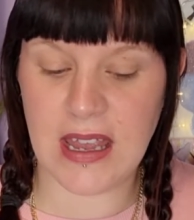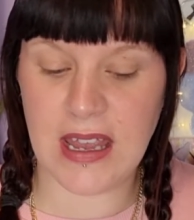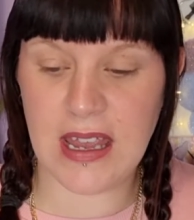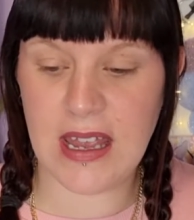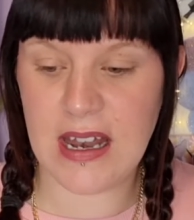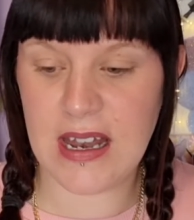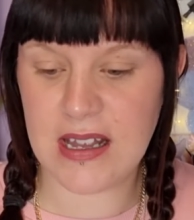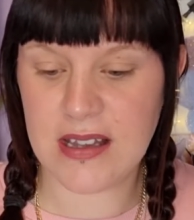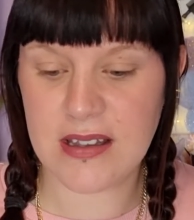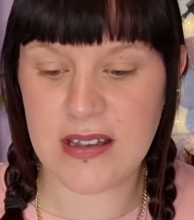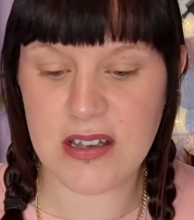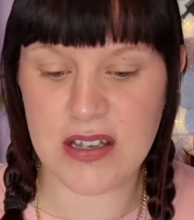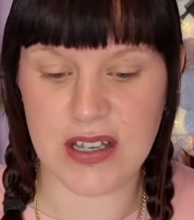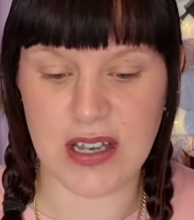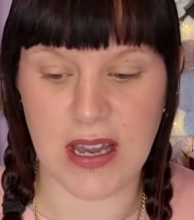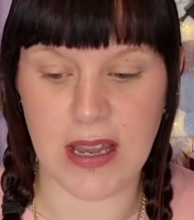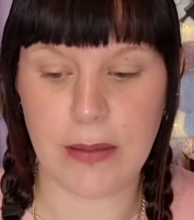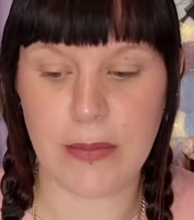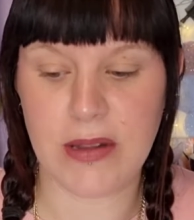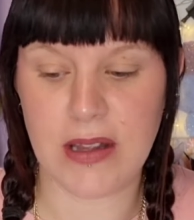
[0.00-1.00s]
It is a
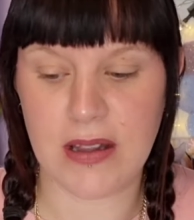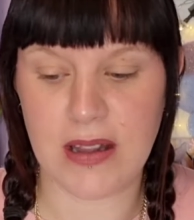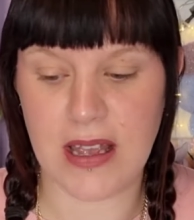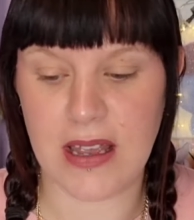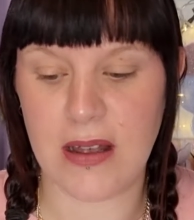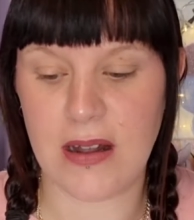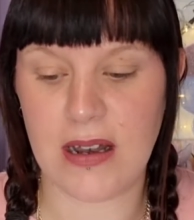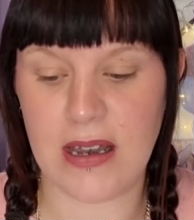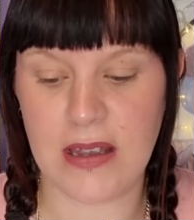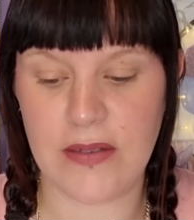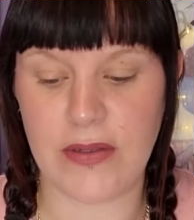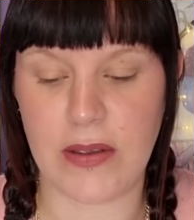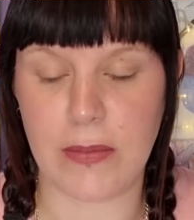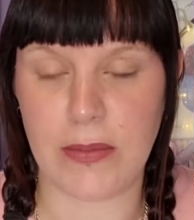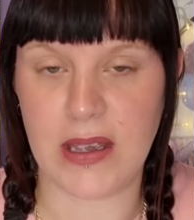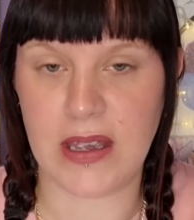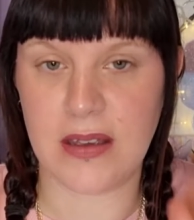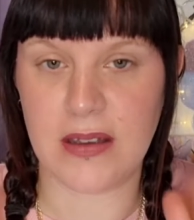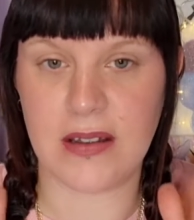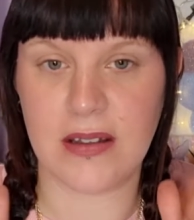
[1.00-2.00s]
shame that they are leaving,
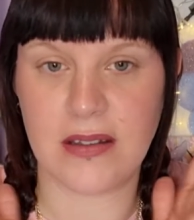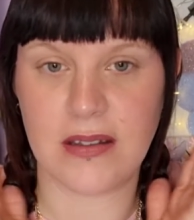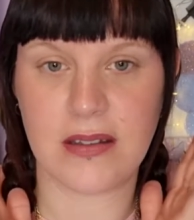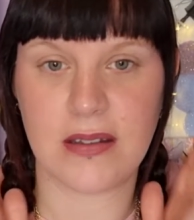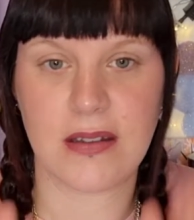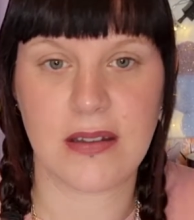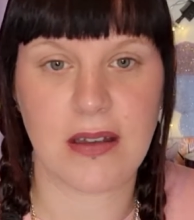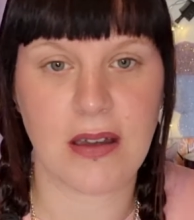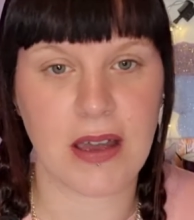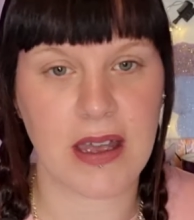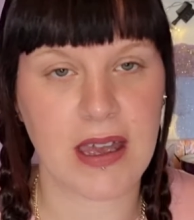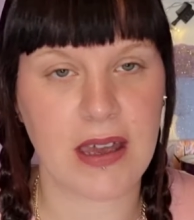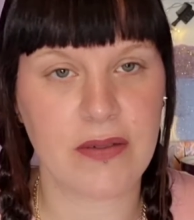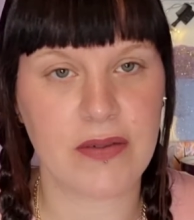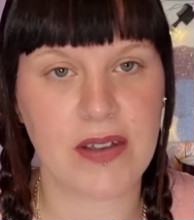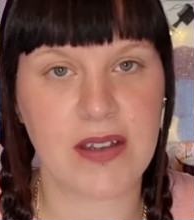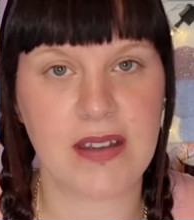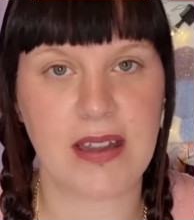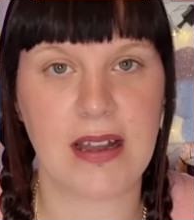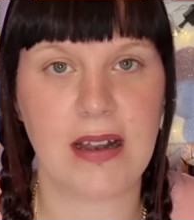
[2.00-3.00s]
because I
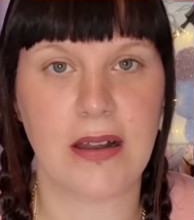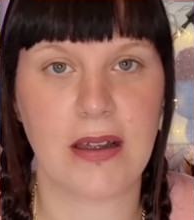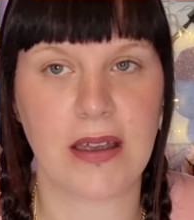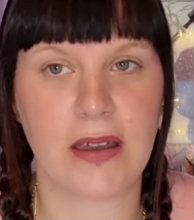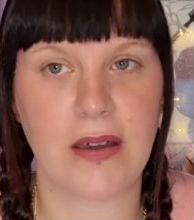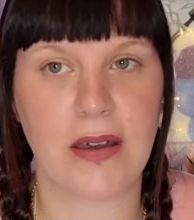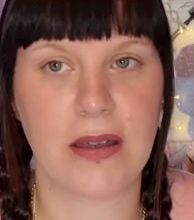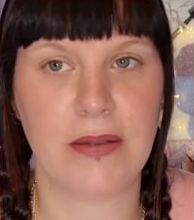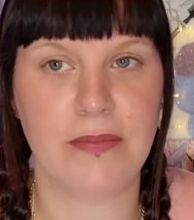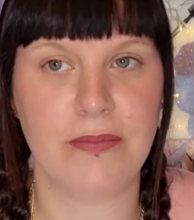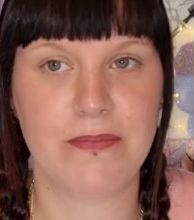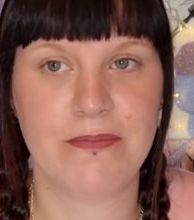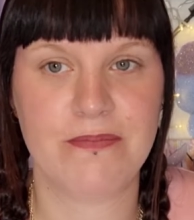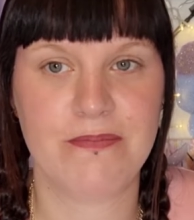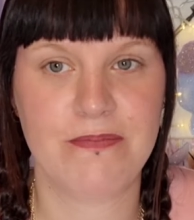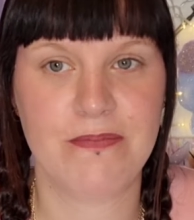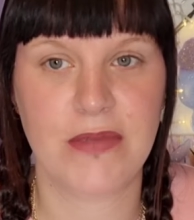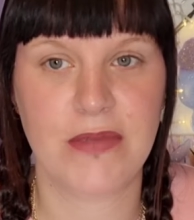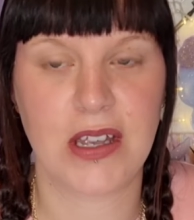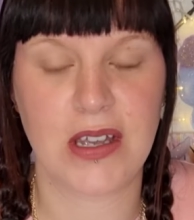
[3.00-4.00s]
have to say, like, I'm
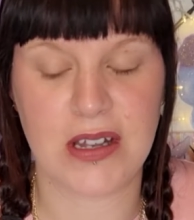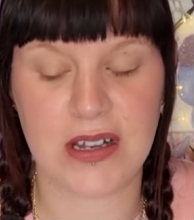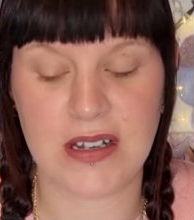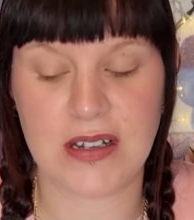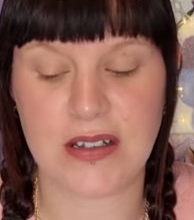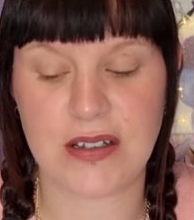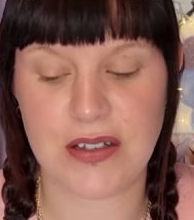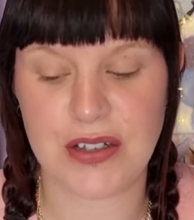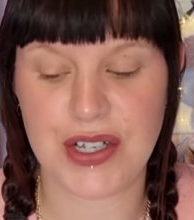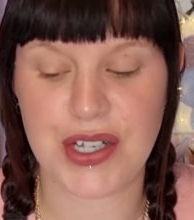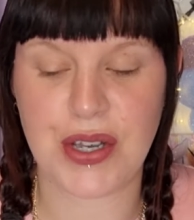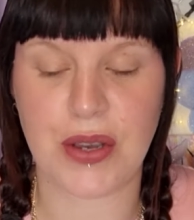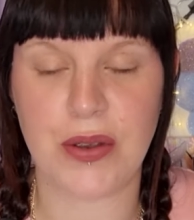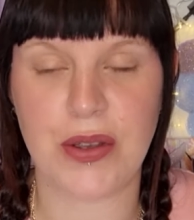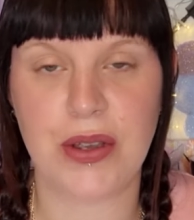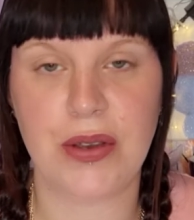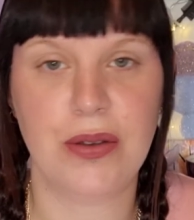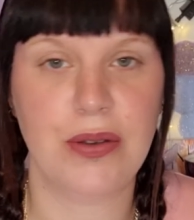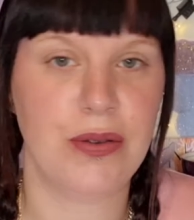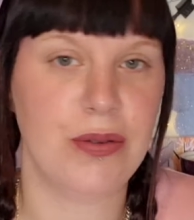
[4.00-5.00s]
gonna show
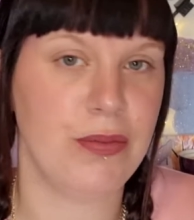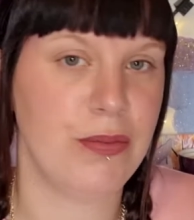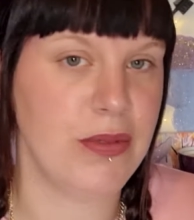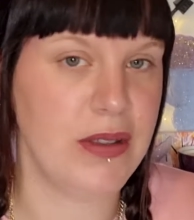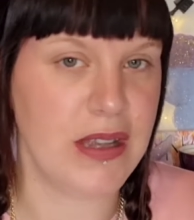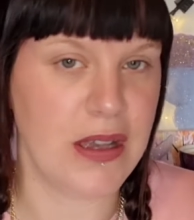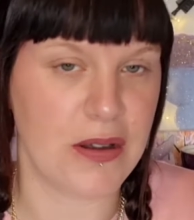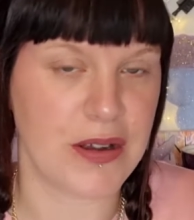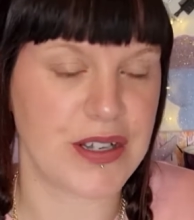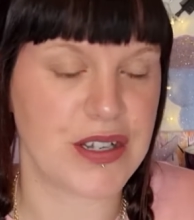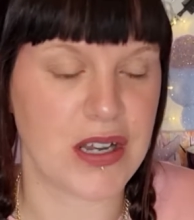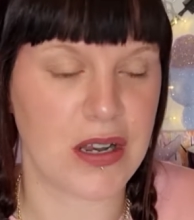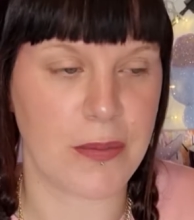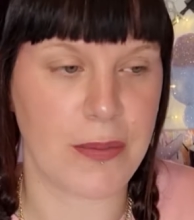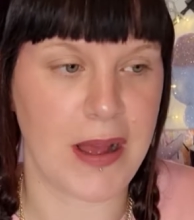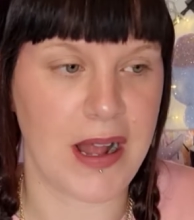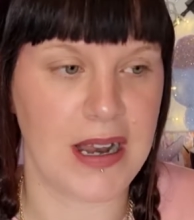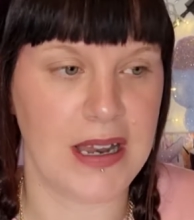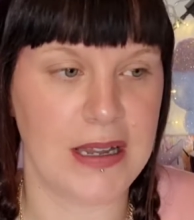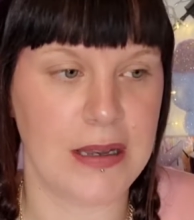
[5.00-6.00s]
you the
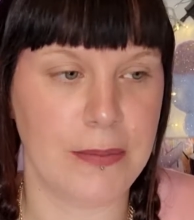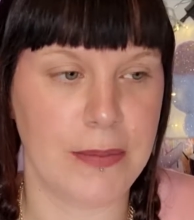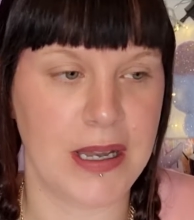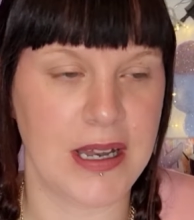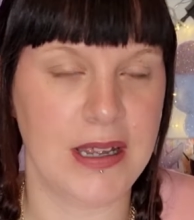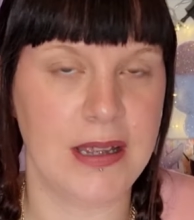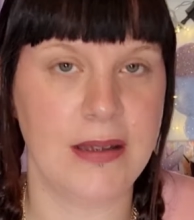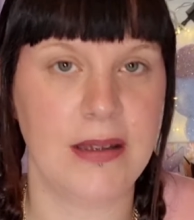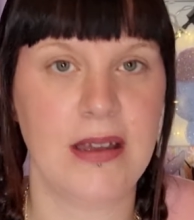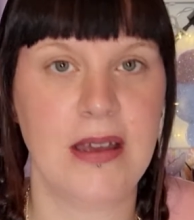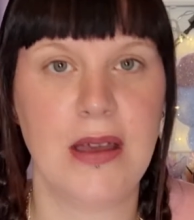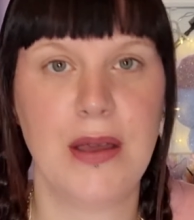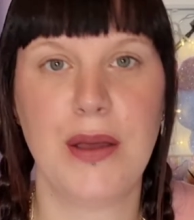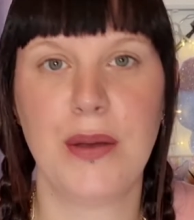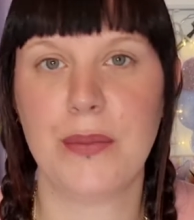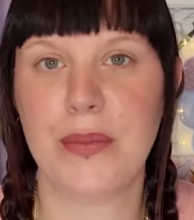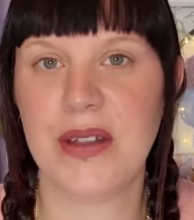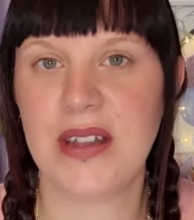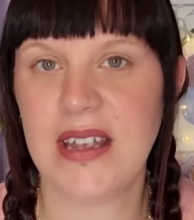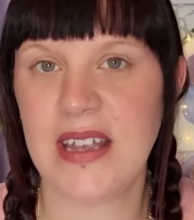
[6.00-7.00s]
eyeshadow palette in a minute,
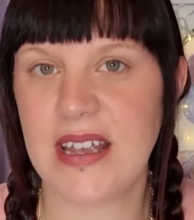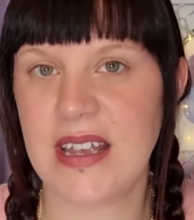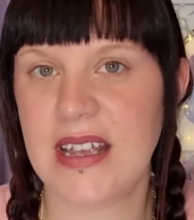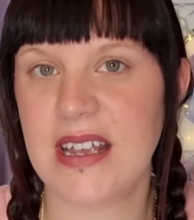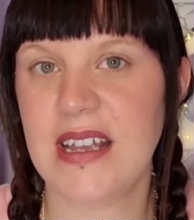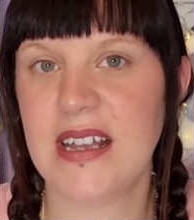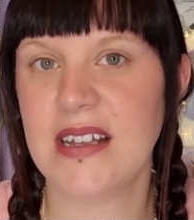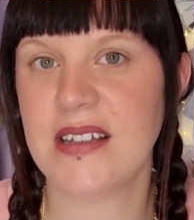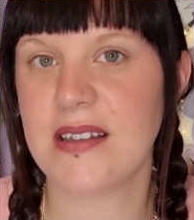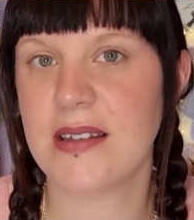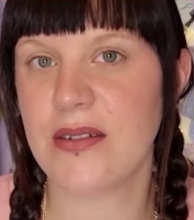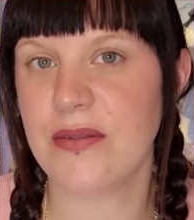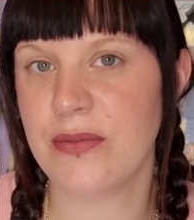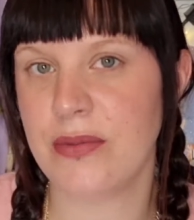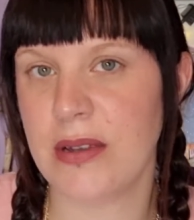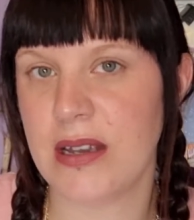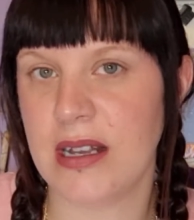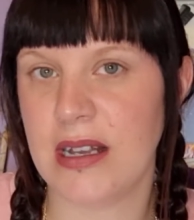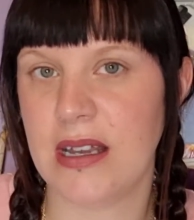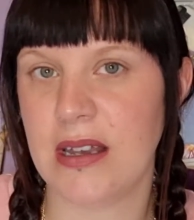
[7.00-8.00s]
but it is a
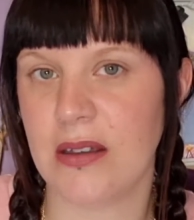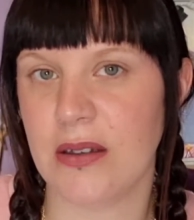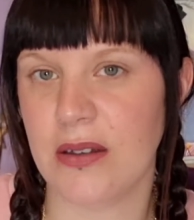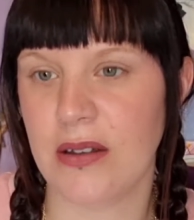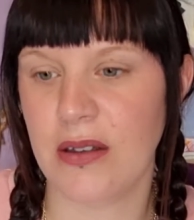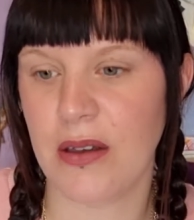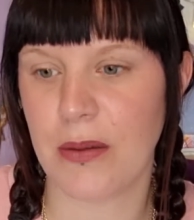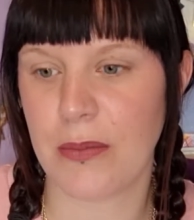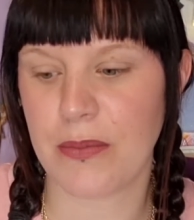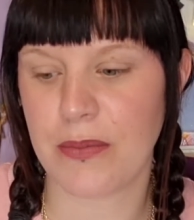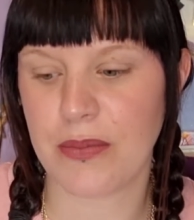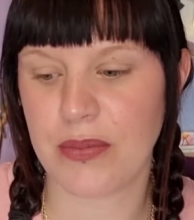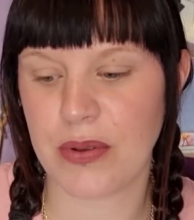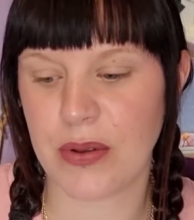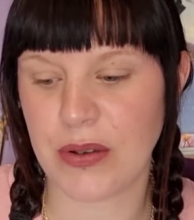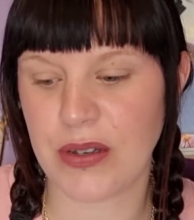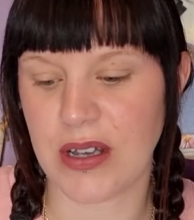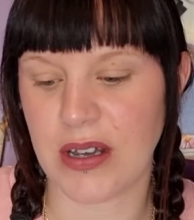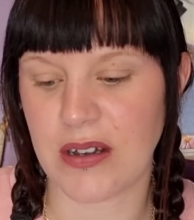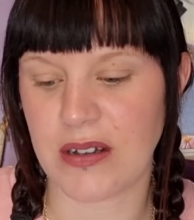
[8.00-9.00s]
really good
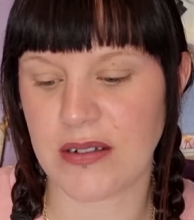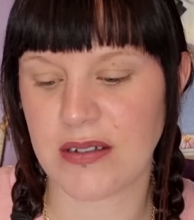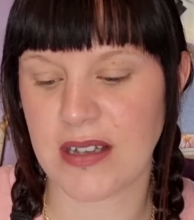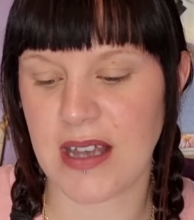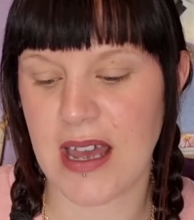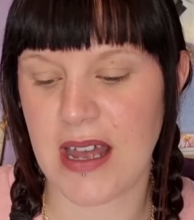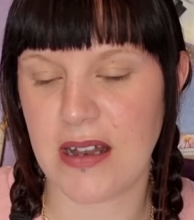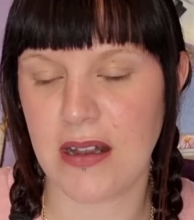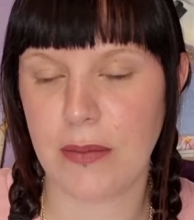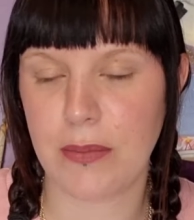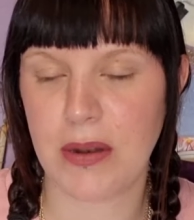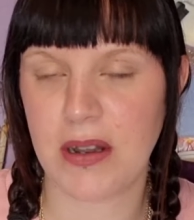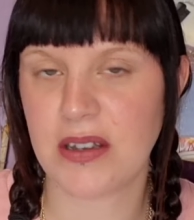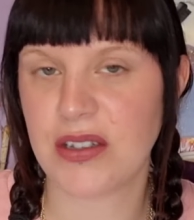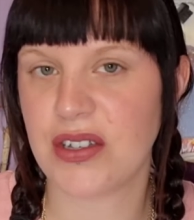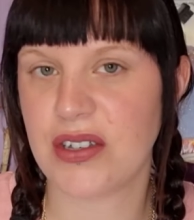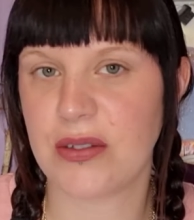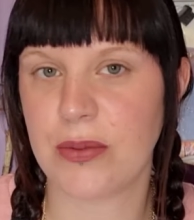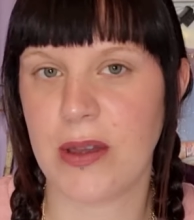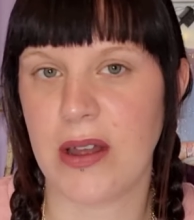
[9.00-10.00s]
product, and the
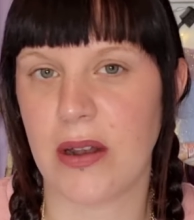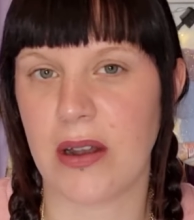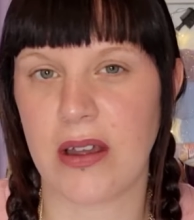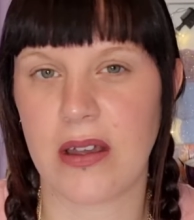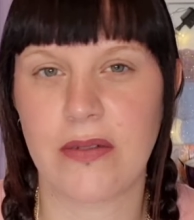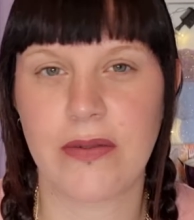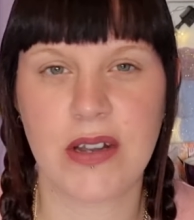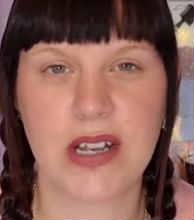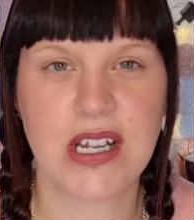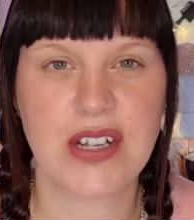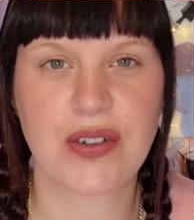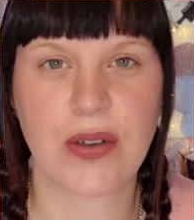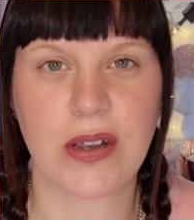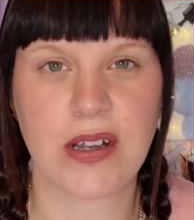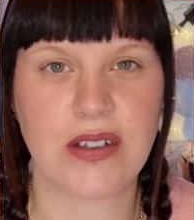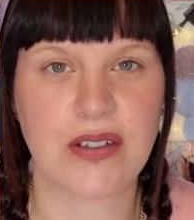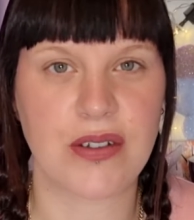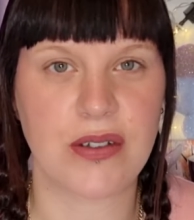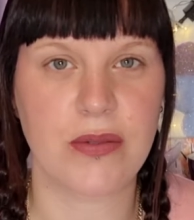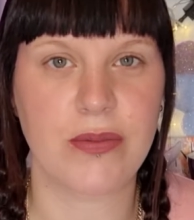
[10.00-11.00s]
blush as well. Like, I've only
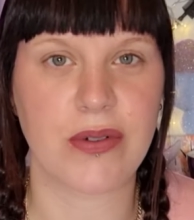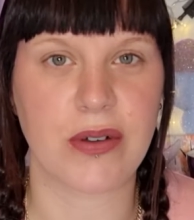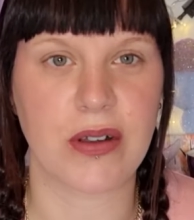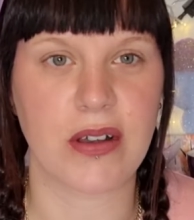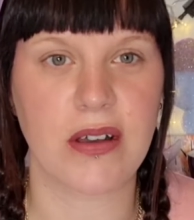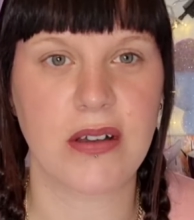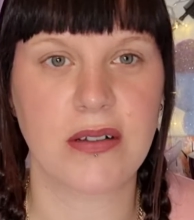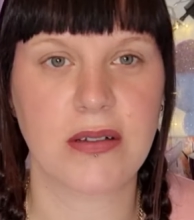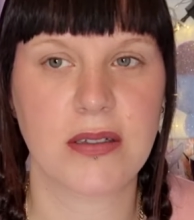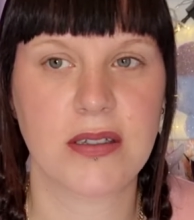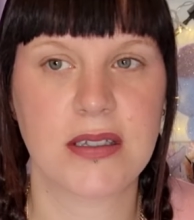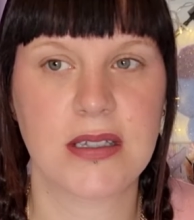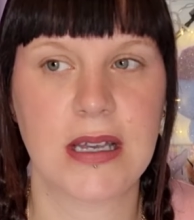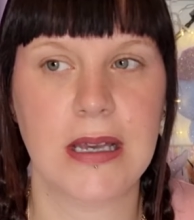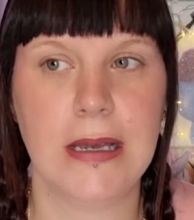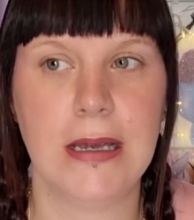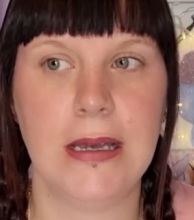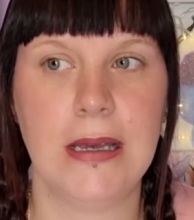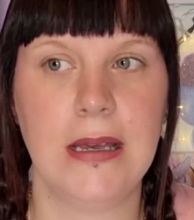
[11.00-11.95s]
tried two products,